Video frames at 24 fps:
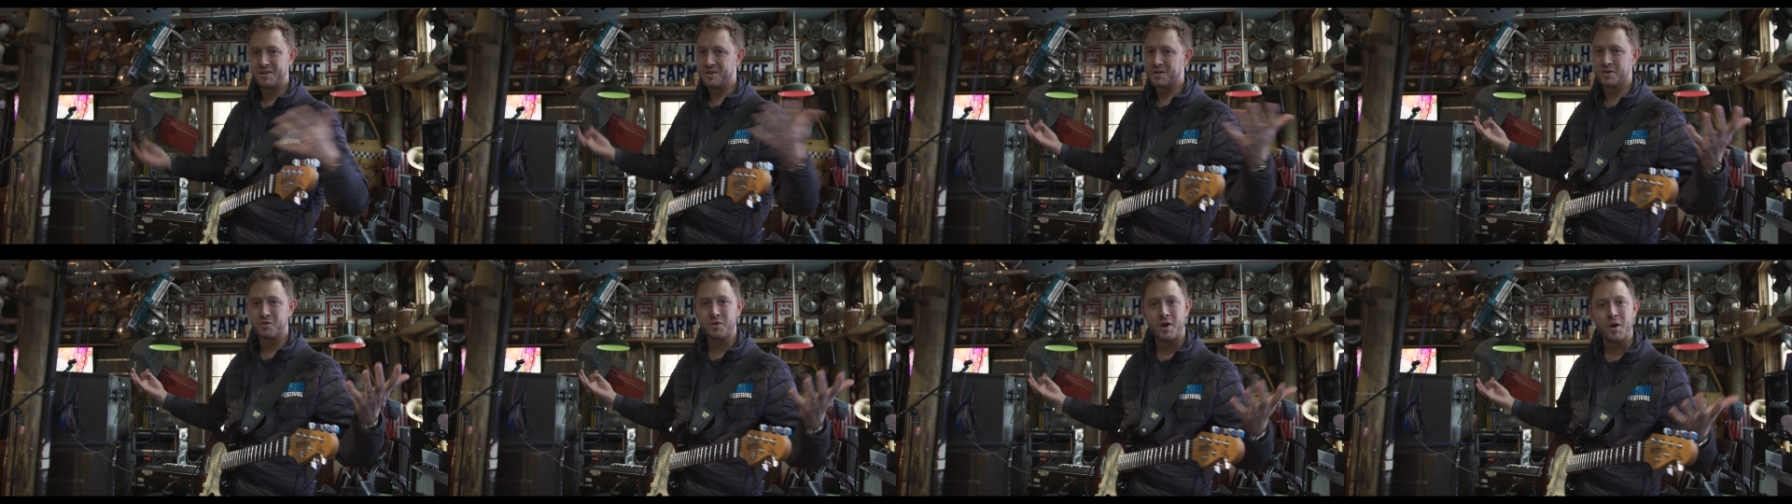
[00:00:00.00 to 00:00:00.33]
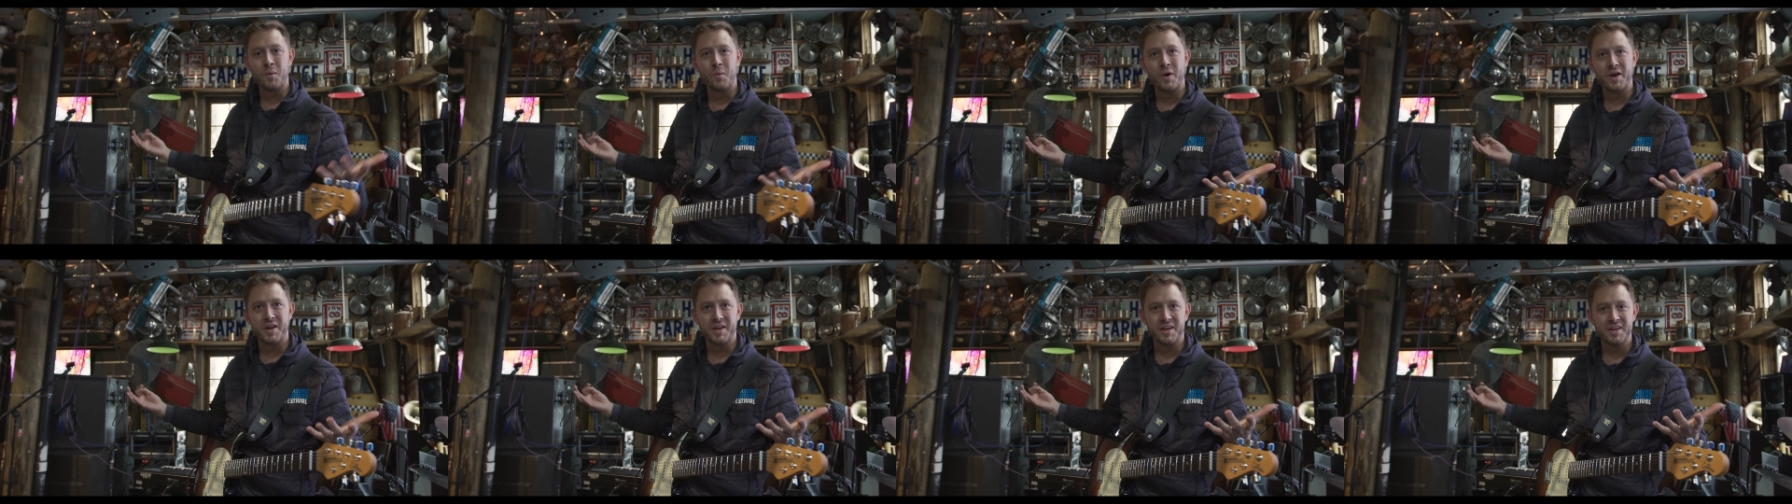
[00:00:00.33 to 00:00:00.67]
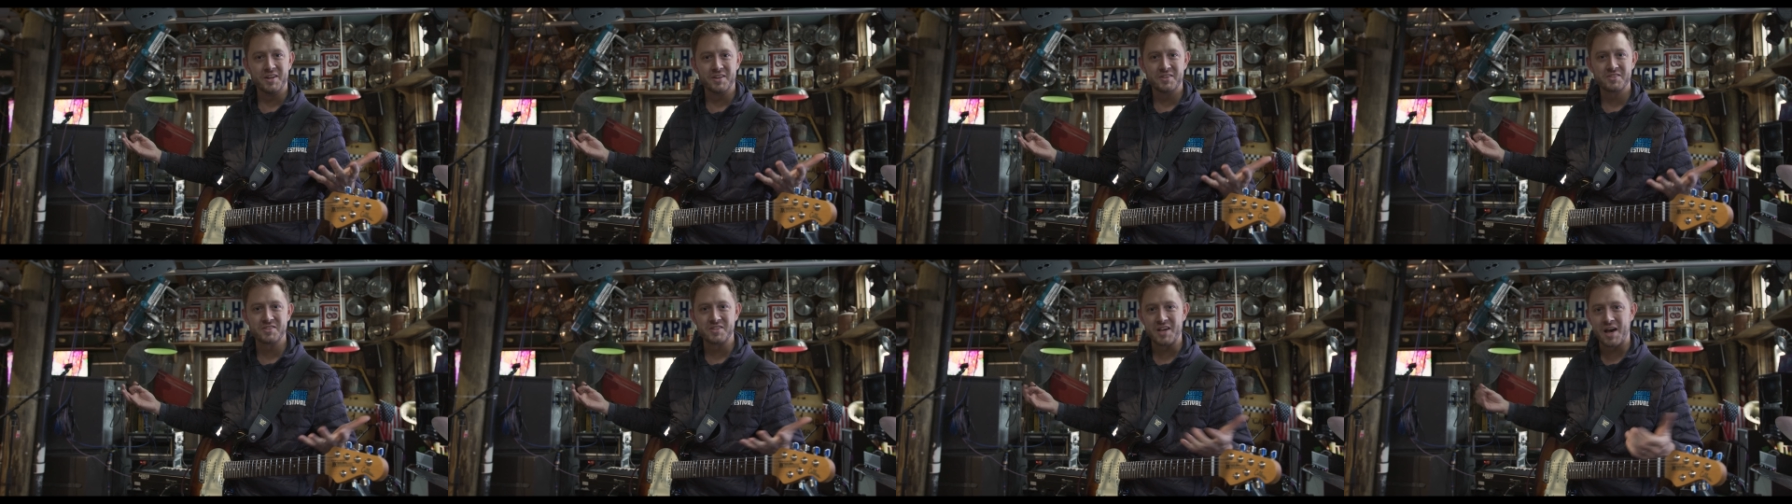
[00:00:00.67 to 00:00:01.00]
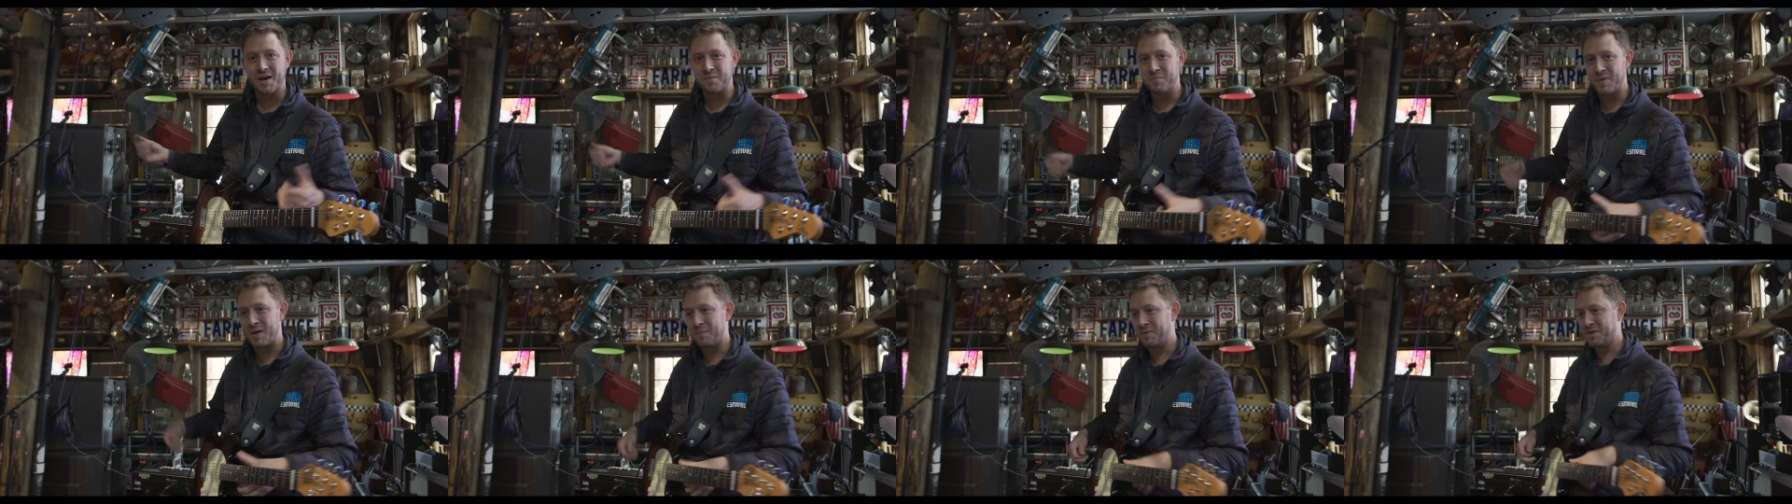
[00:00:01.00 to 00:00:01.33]
great way to end a
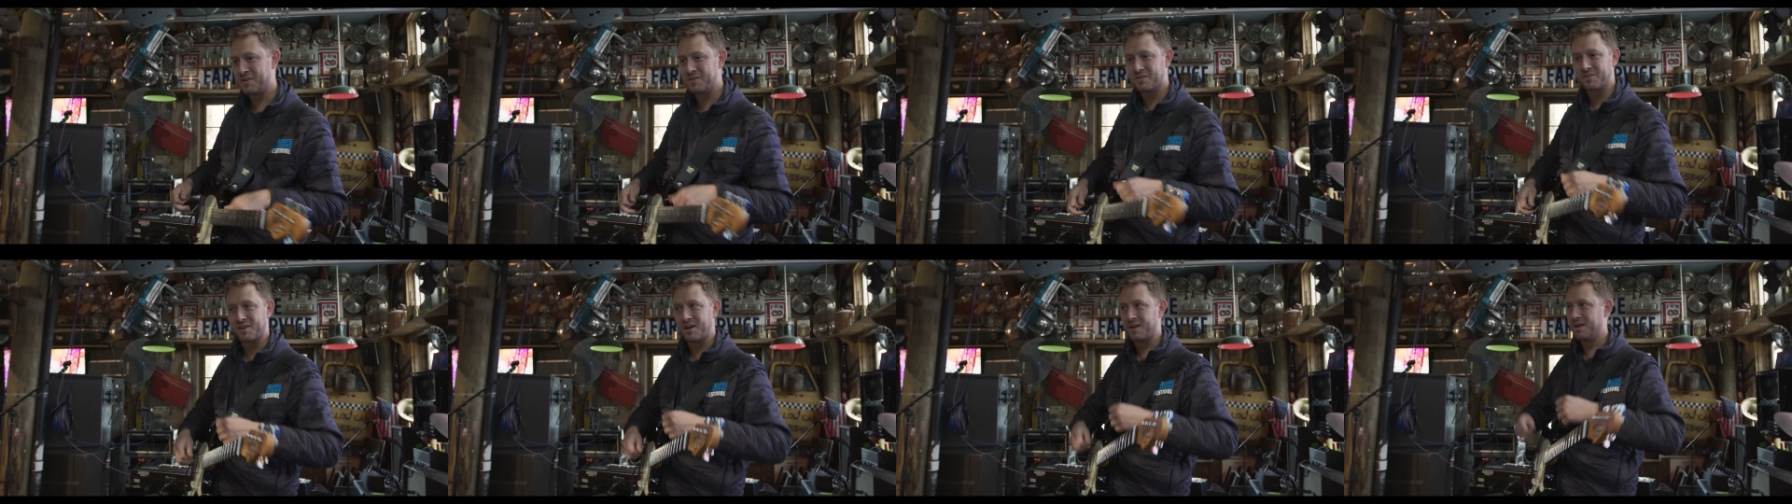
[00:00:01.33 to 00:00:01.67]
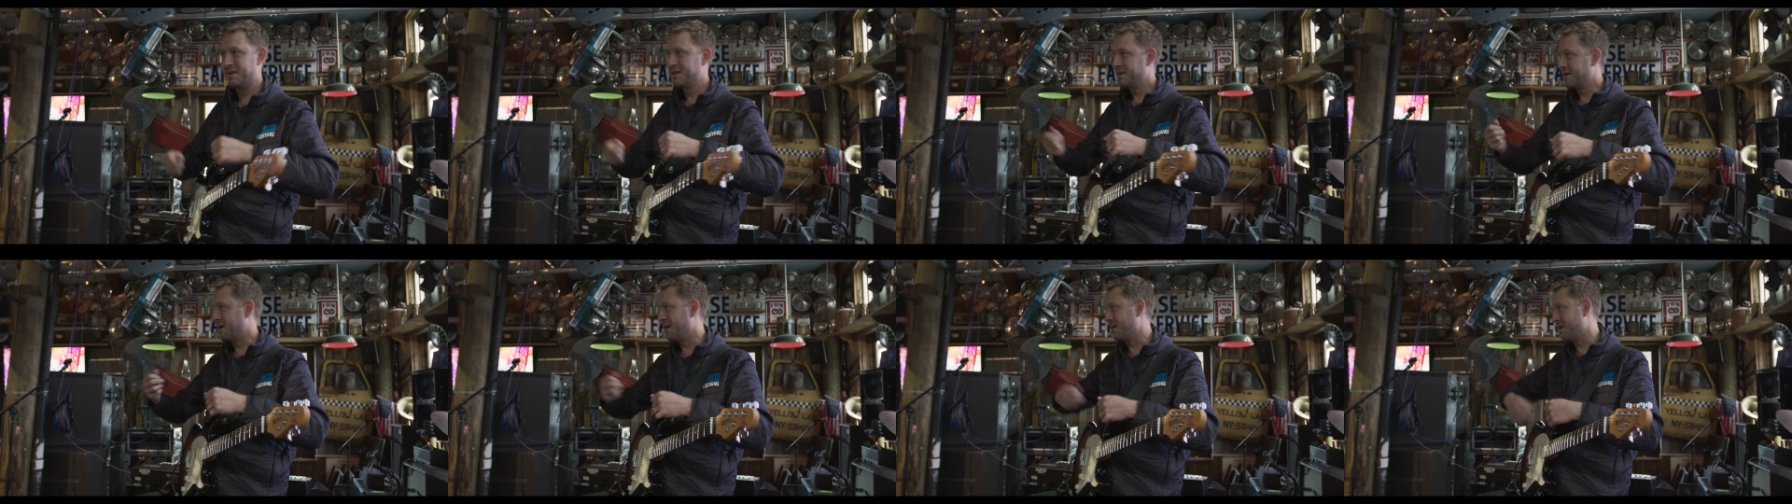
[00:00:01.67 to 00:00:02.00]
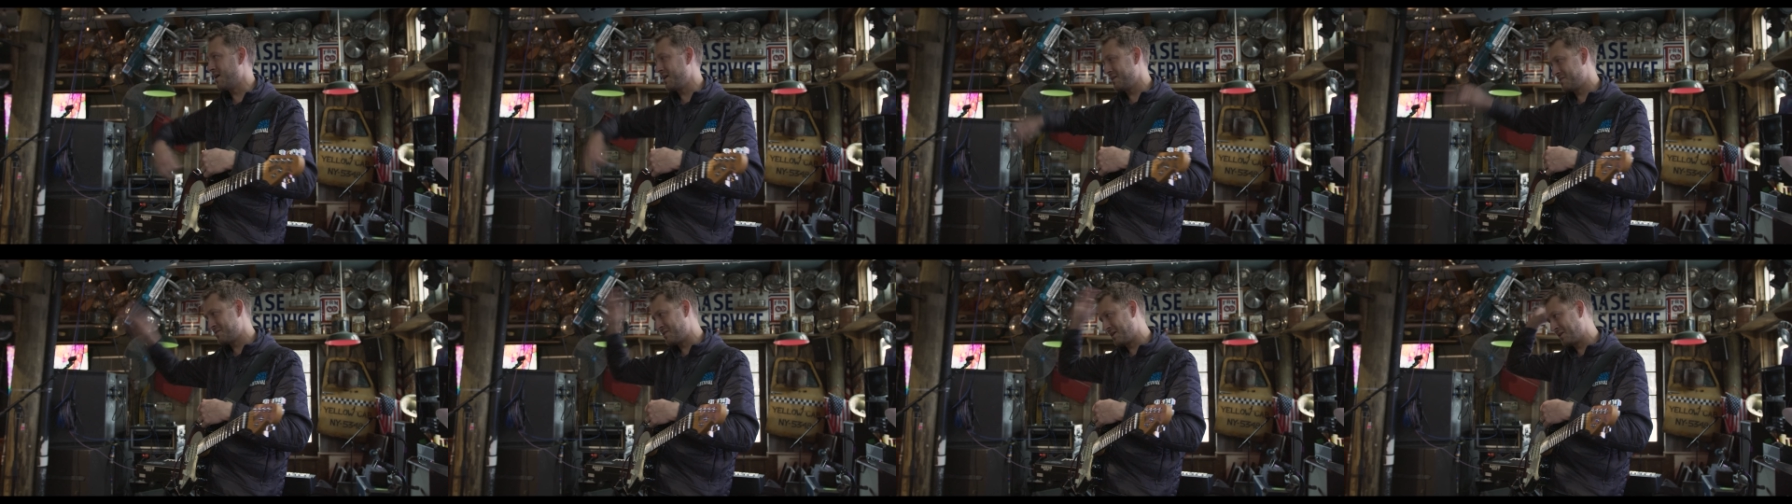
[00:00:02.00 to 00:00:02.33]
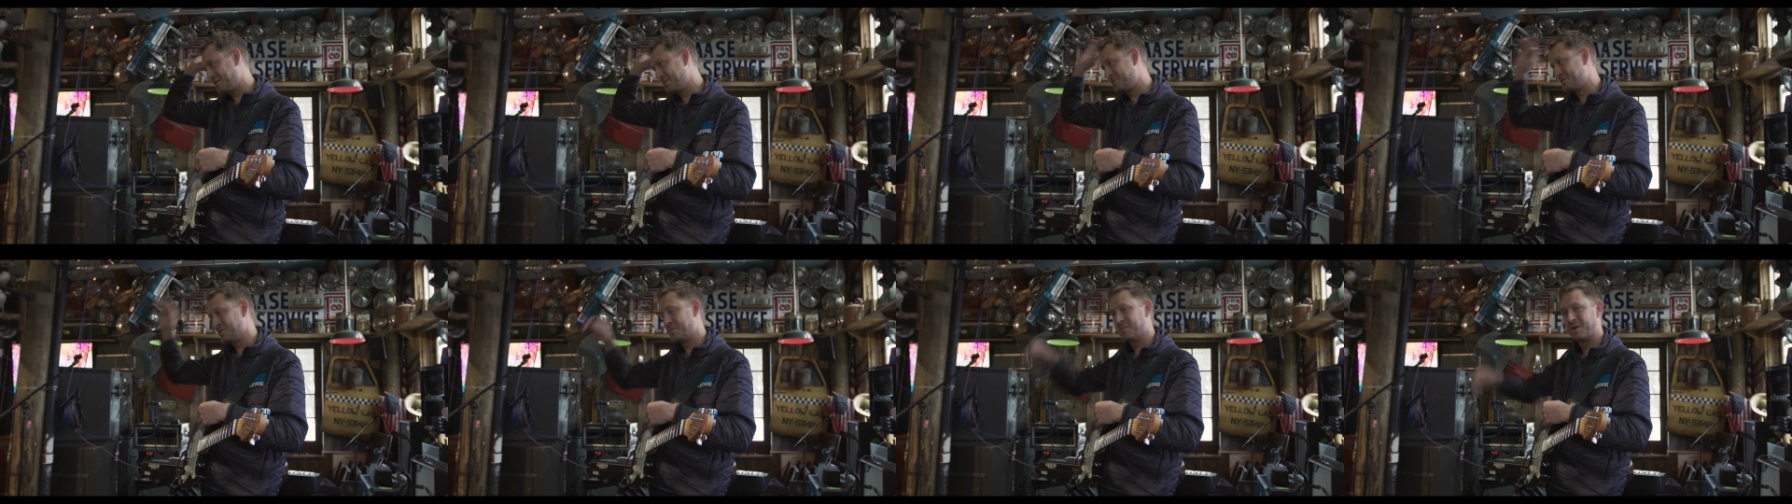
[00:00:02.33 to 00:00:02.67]
set, maybe just kind of, all right,
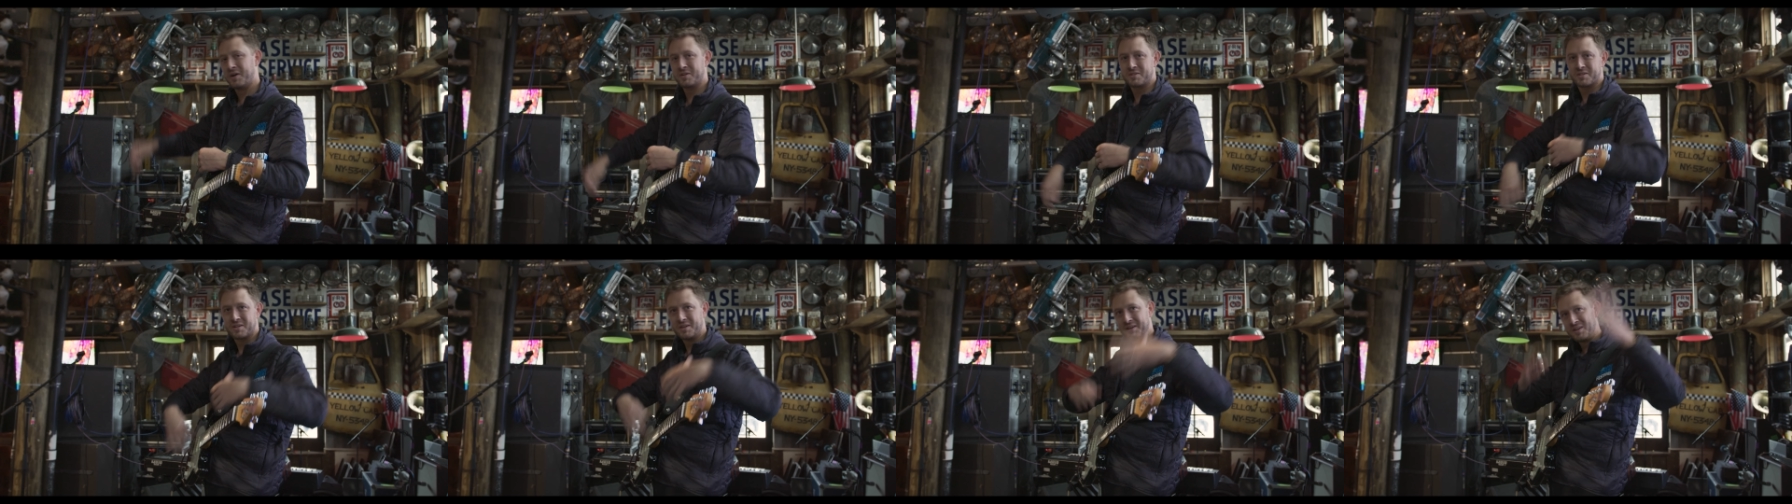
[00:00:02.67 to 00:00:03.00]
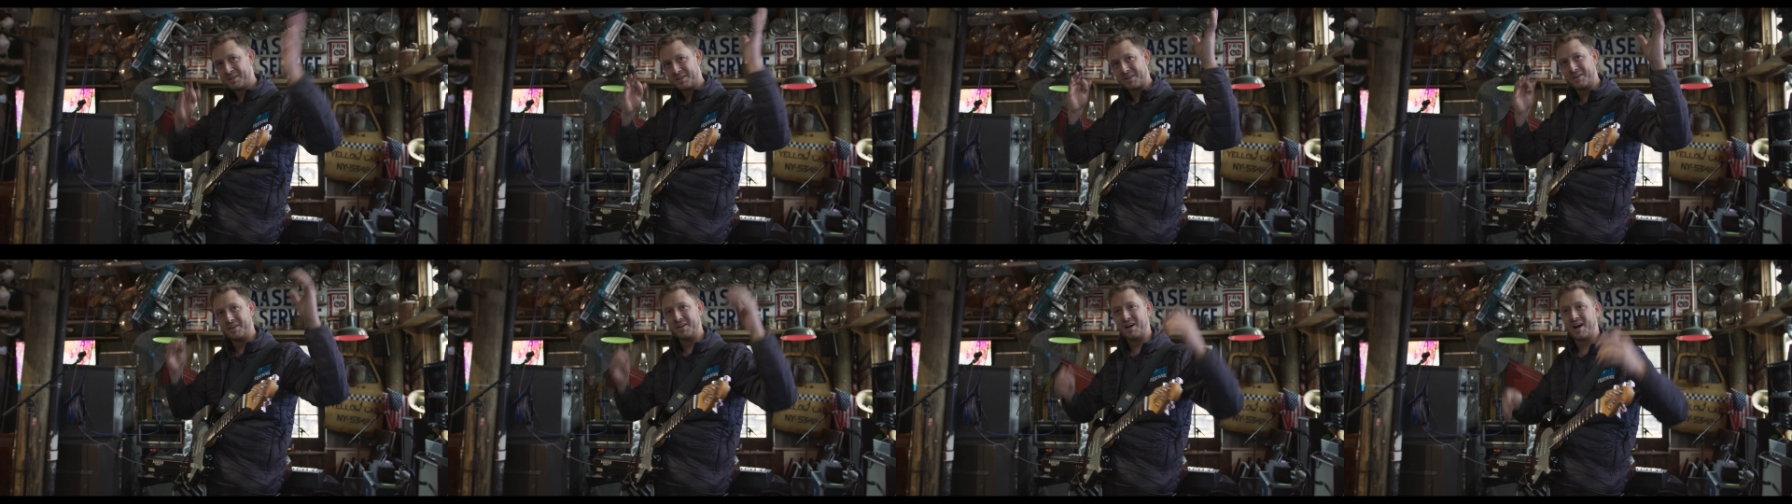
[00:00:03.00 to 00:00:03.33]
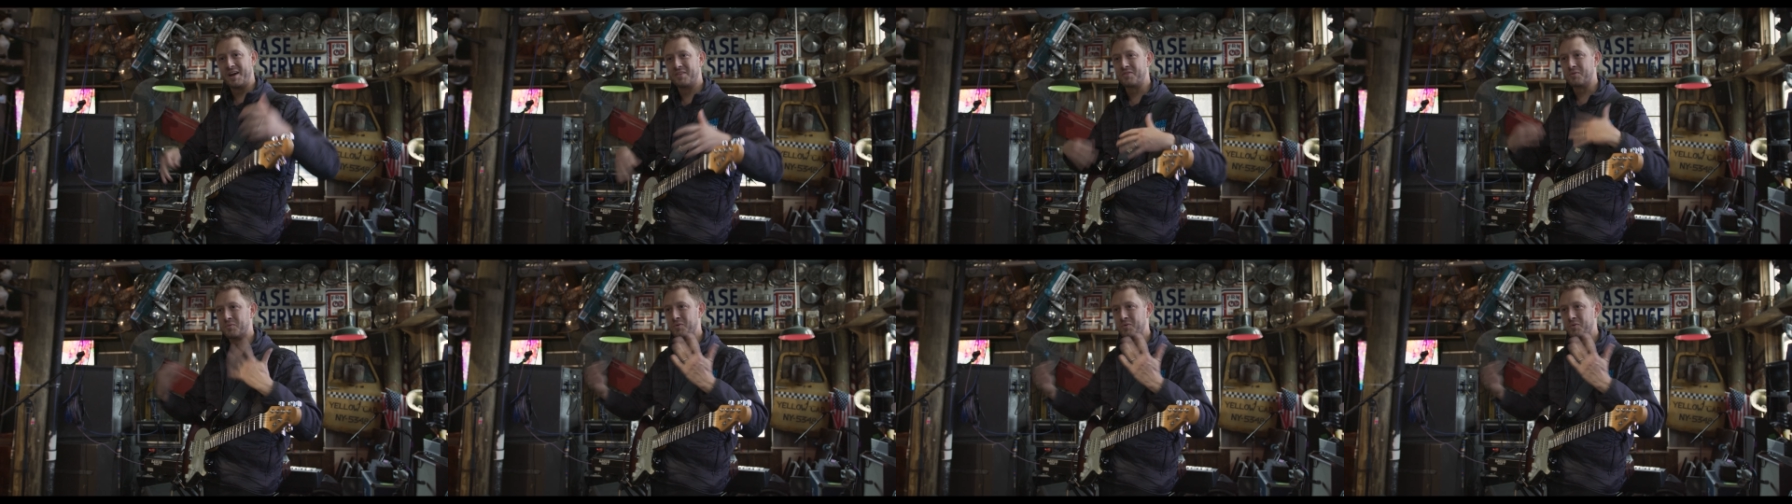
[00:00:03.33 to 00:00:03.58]
thank you so much, good night.